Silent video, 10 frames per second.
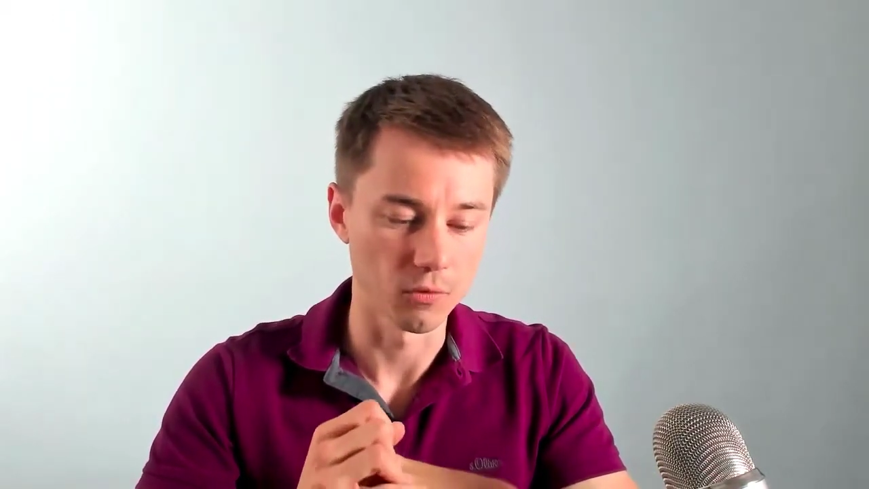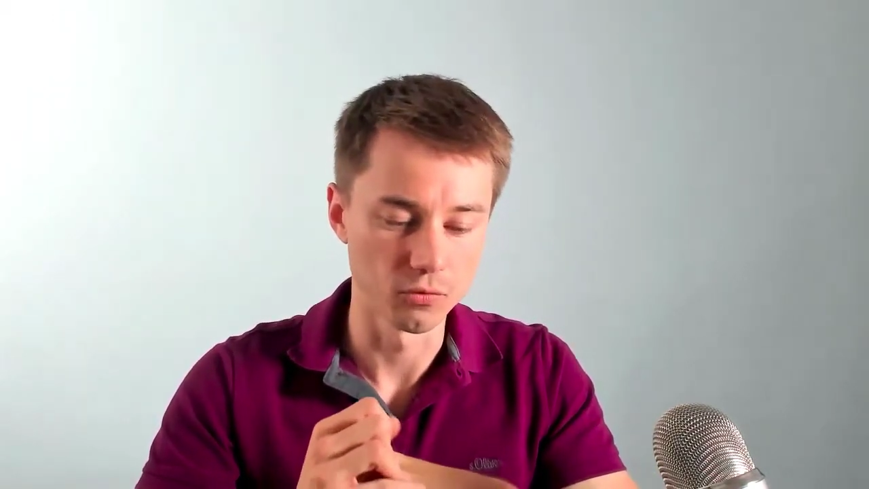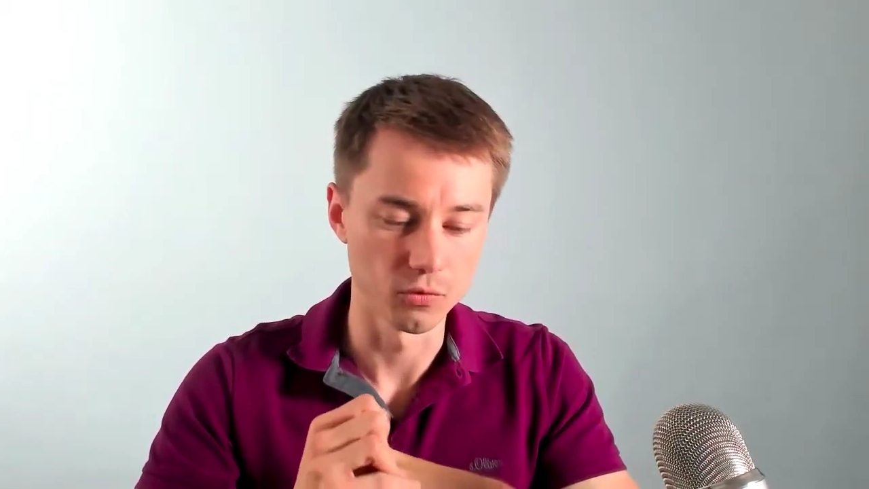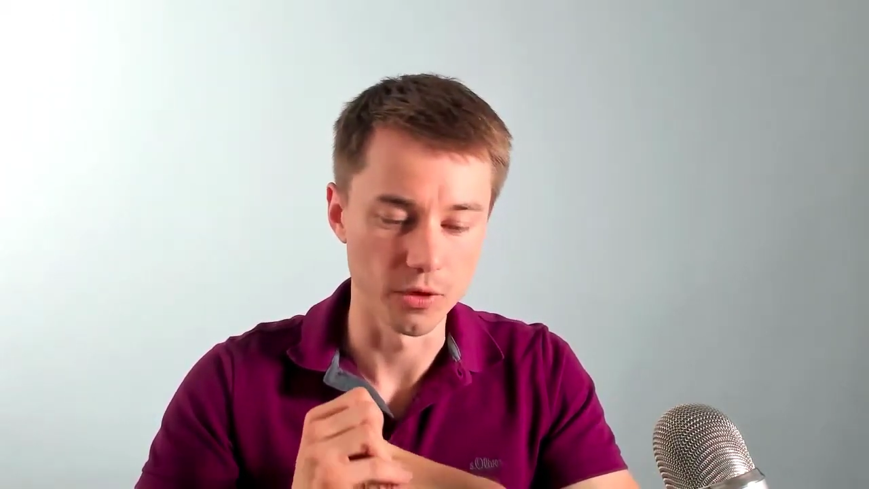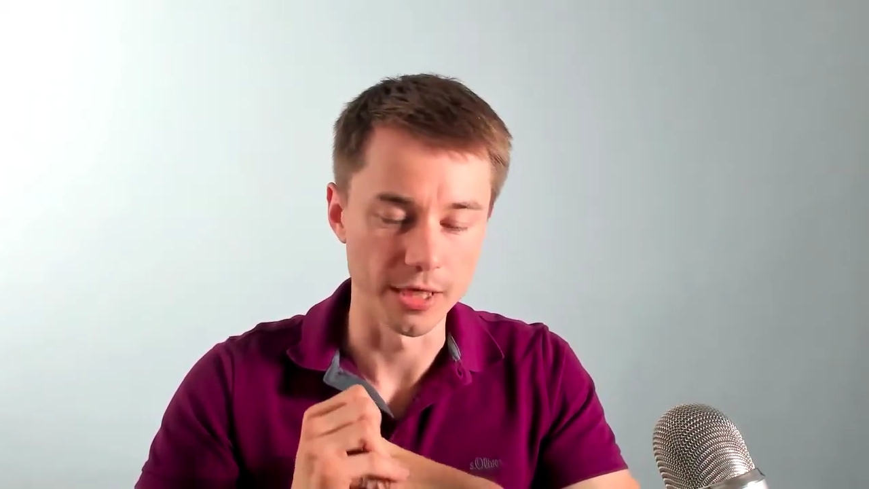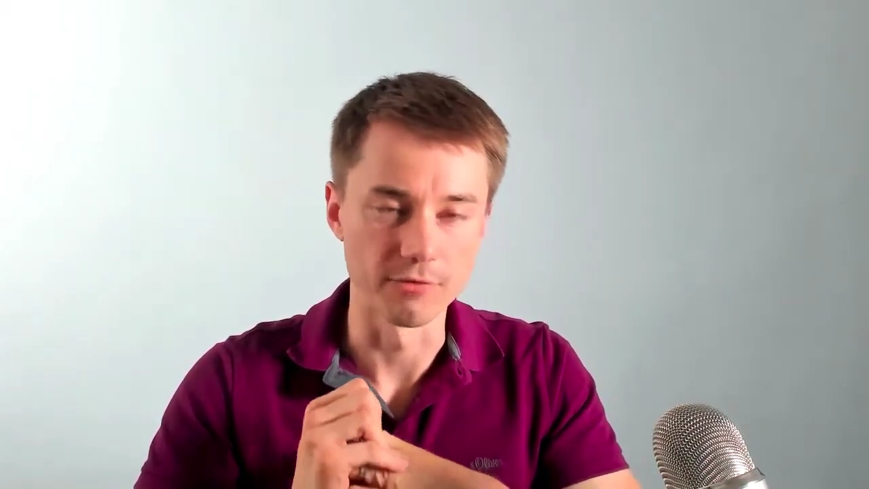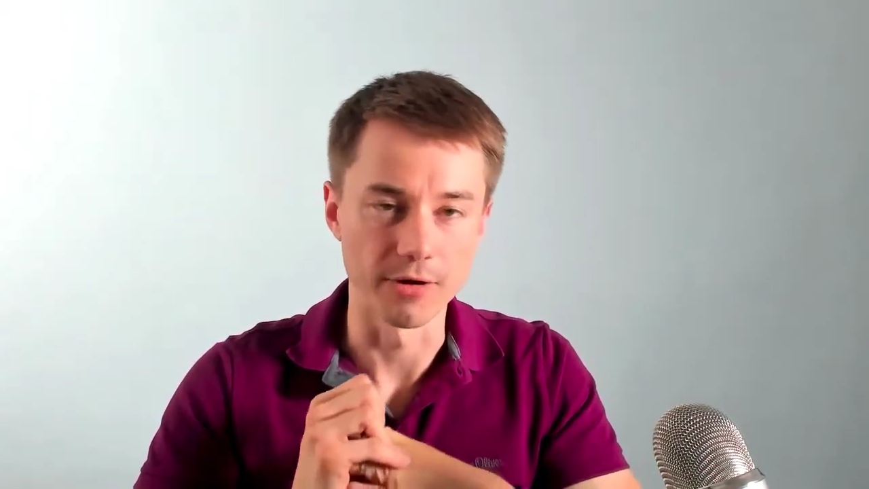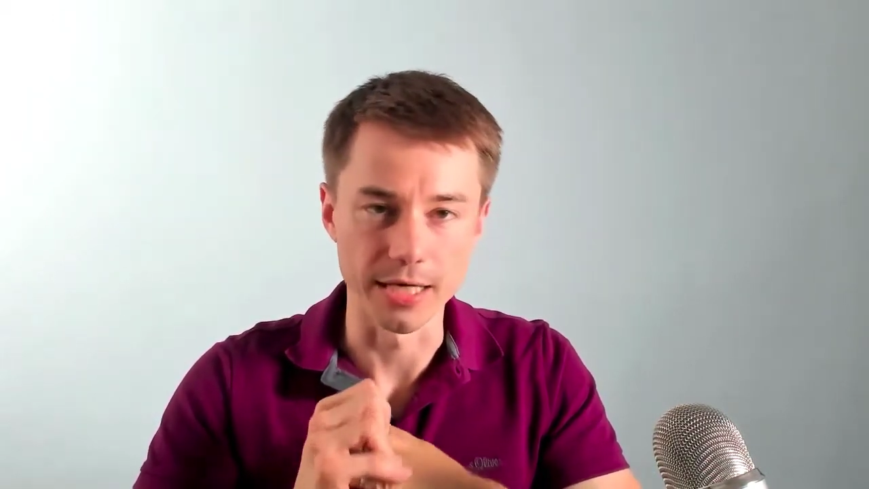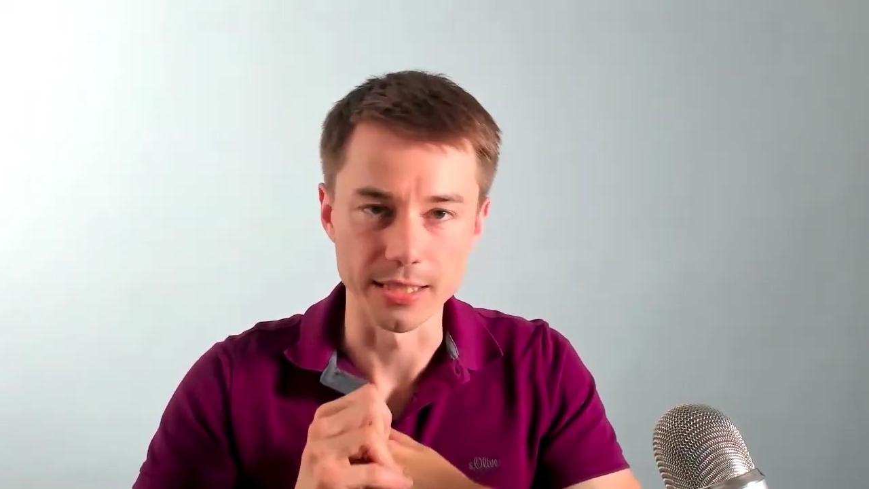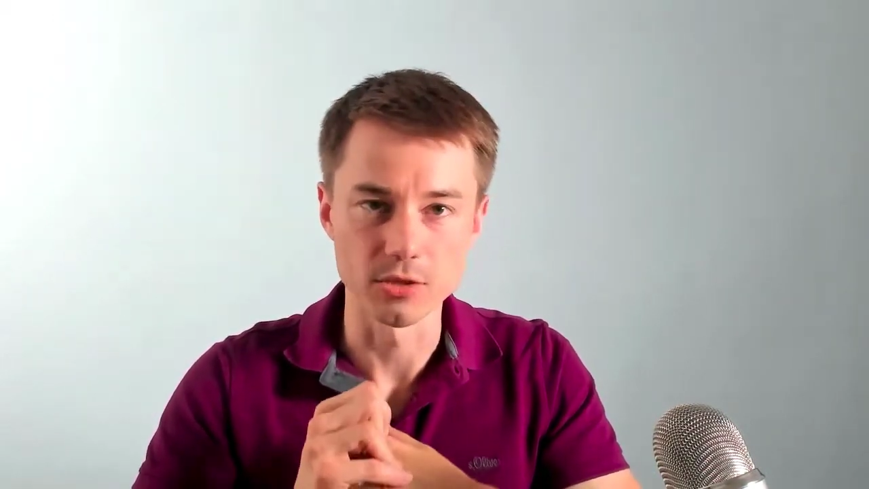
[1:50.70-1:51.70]
you
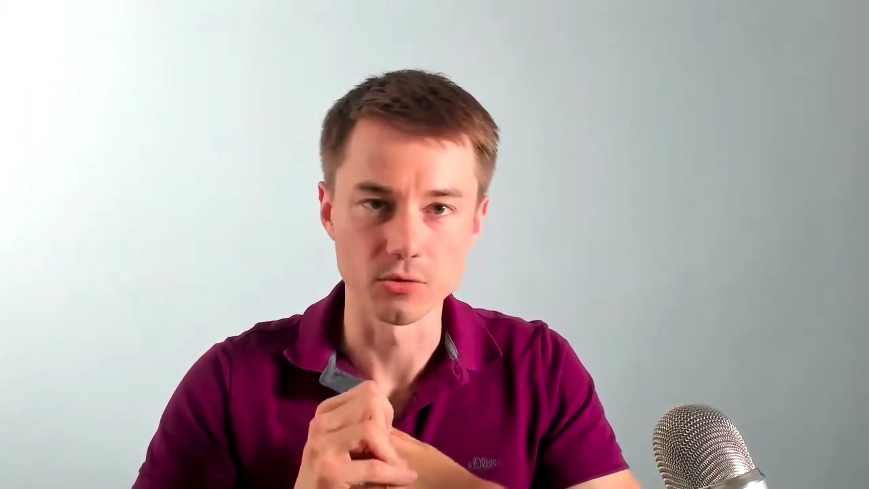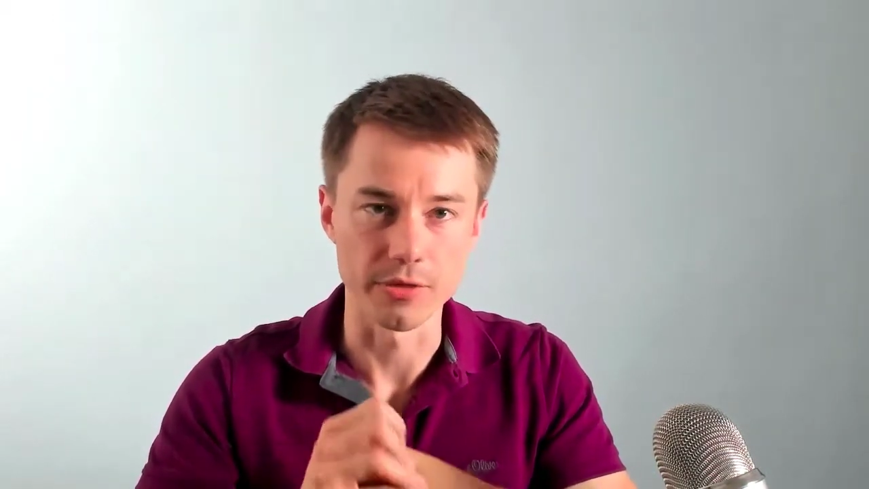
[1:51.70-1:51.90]
advise to